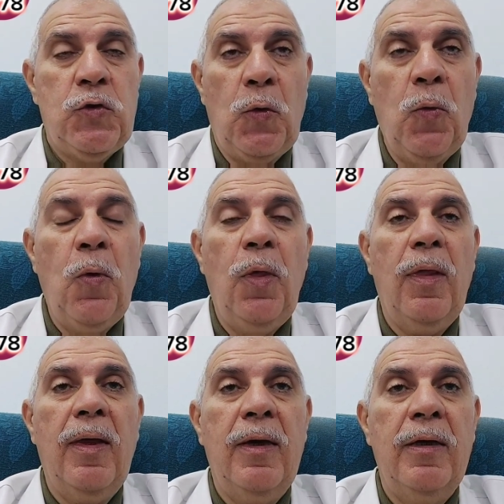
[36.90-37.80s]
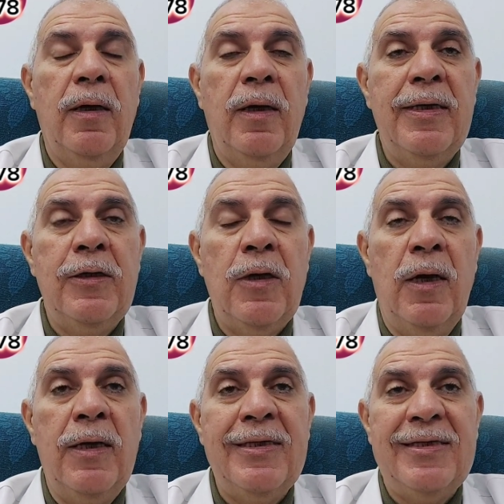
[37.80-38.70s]
Through
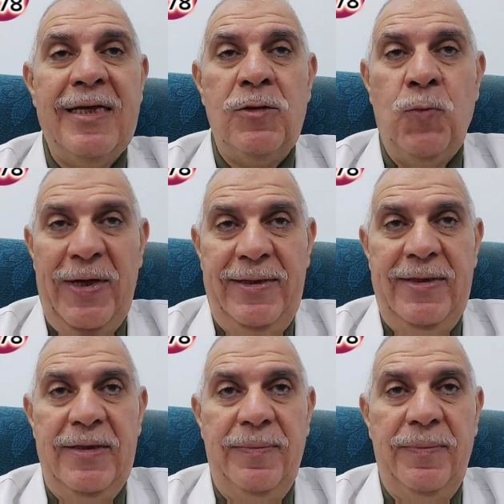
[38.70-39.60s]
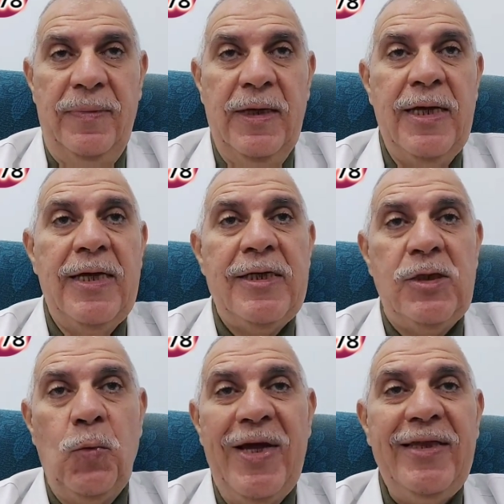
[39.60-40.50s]
the sweat.
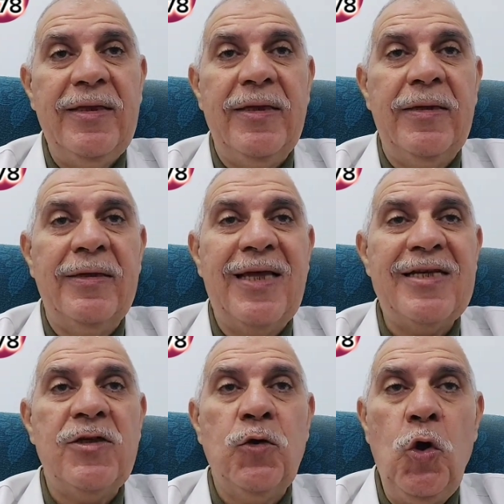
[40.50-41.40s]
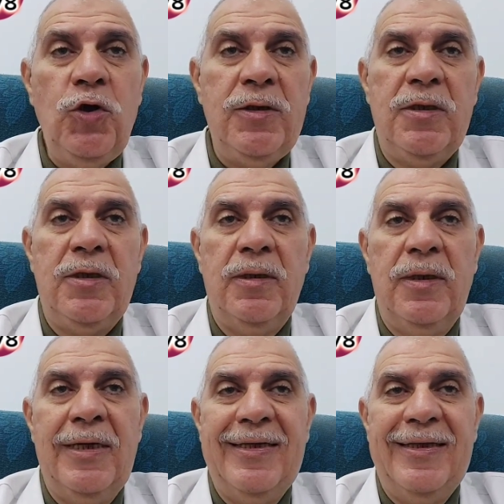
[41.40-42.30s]
Sweat does not
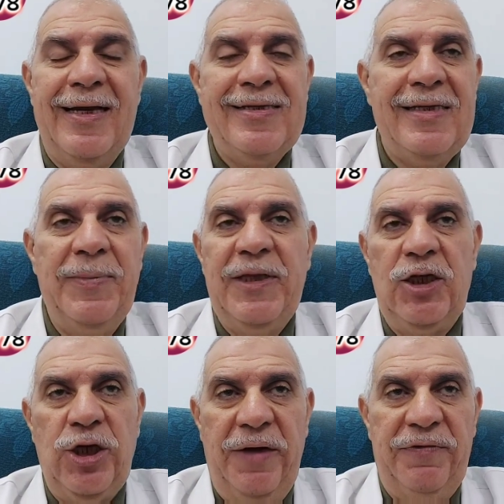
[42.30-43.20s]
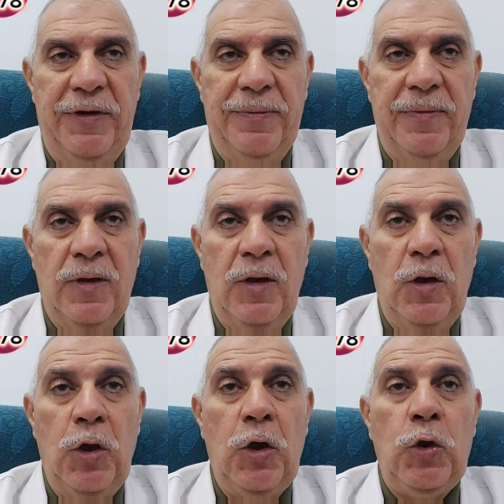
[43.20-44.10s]
transmit HIV.
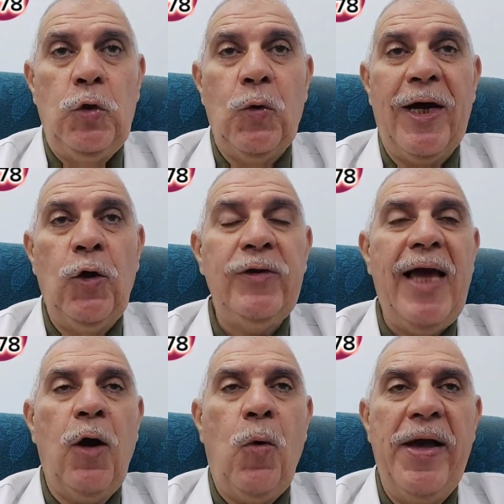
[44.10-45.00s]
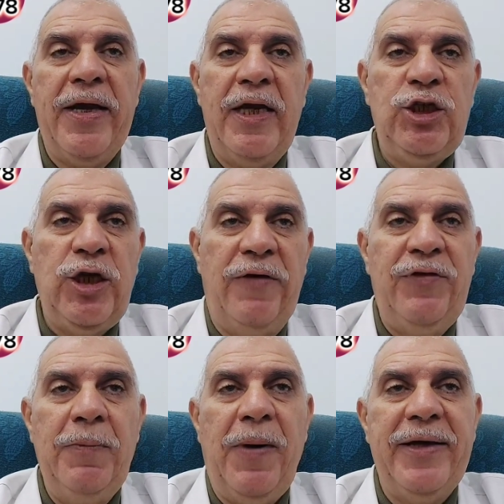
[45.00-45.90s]
You cannot acquire
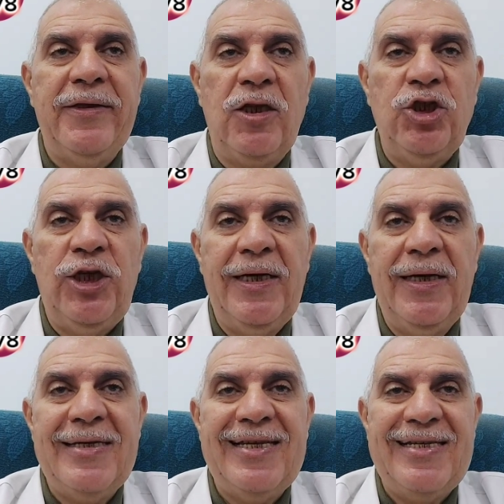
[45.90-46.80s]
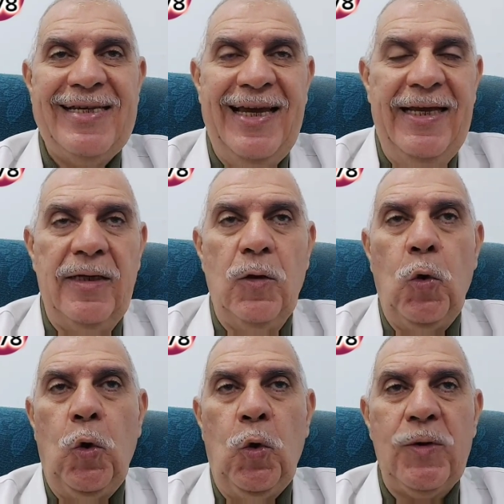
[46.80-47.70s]
HIV by touching the skin
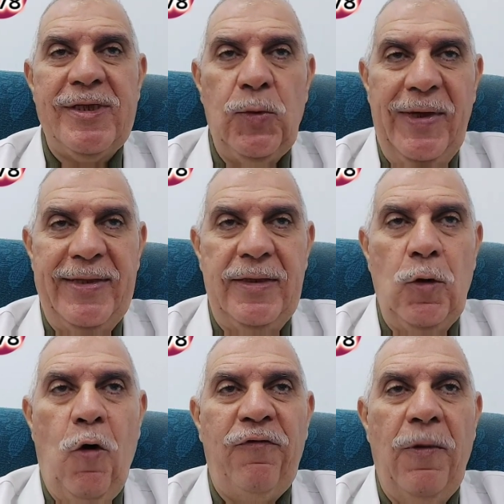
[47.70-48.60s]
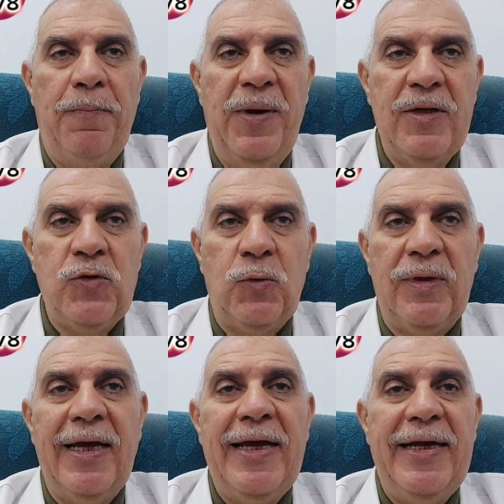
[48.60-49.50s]
or sweat of a
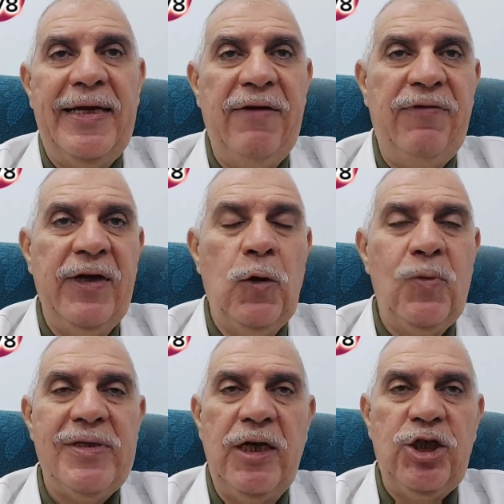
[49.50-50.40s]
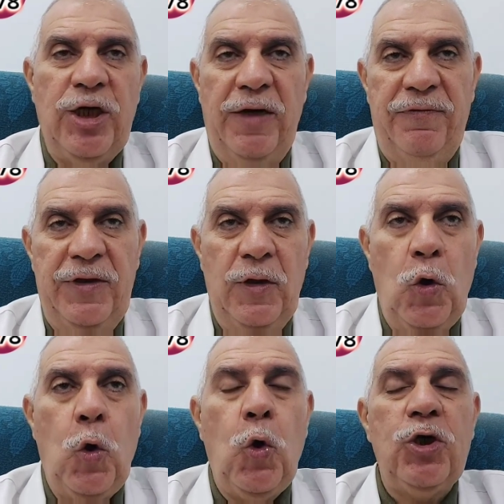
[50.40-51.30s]
person living with HIV
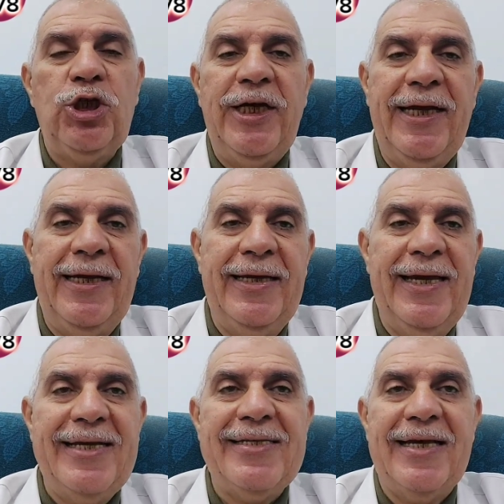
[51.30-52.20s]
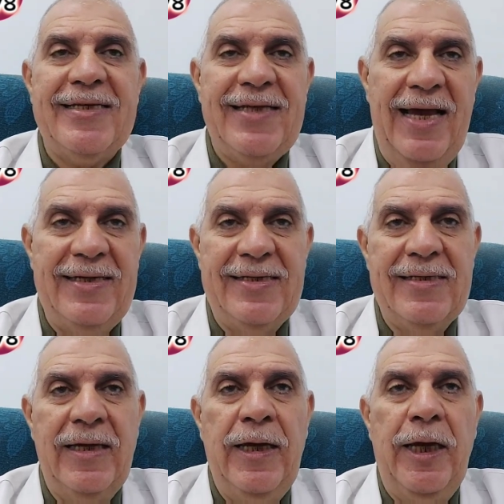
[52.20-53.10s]
or sharing
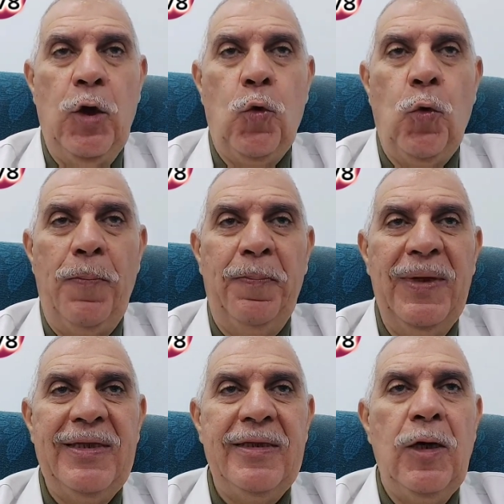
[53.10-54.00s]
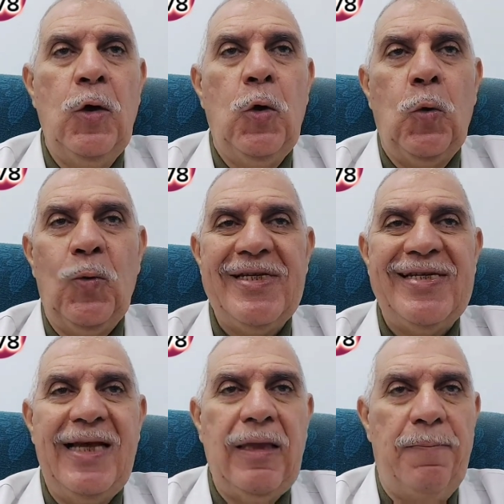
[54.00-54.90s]
exercise equipment
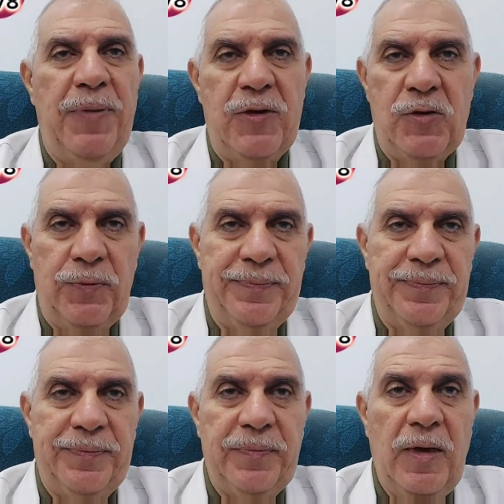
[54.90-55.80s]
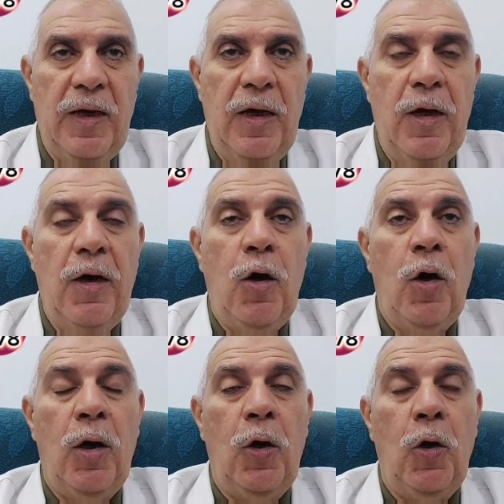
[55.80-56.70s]
with that person.
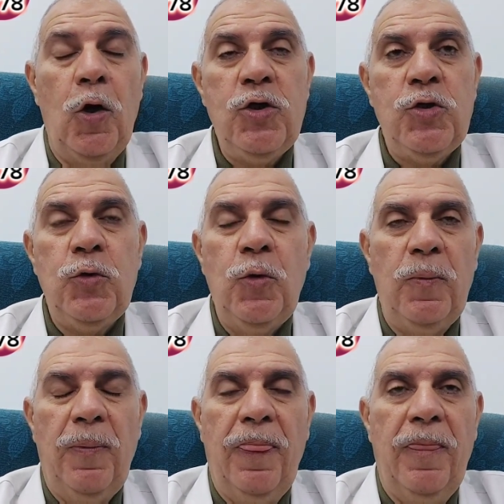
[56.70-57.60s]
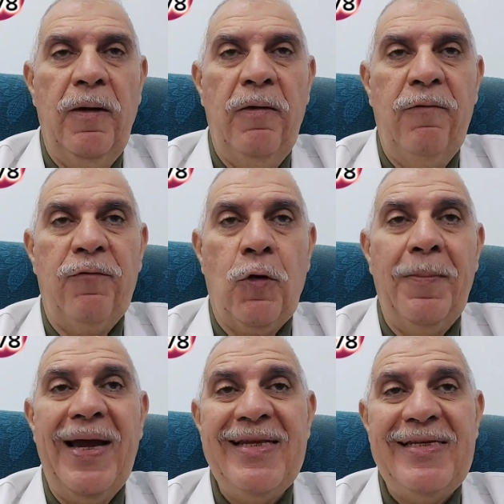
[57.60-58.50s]
Also,
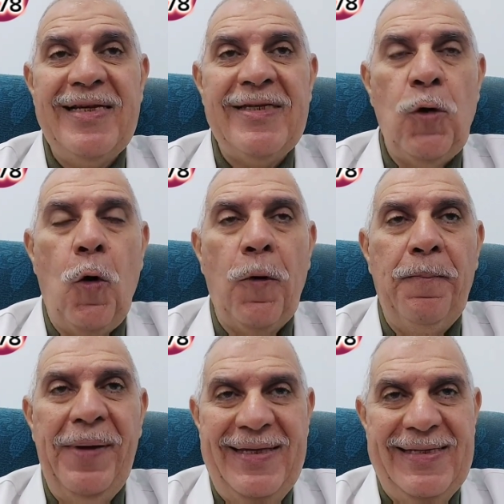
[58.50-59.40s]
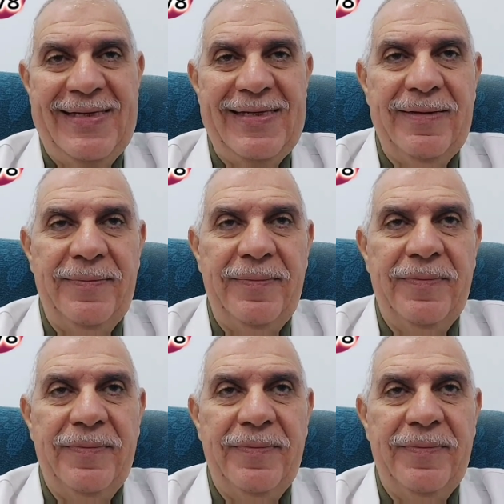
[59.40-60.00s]
from insect or pets.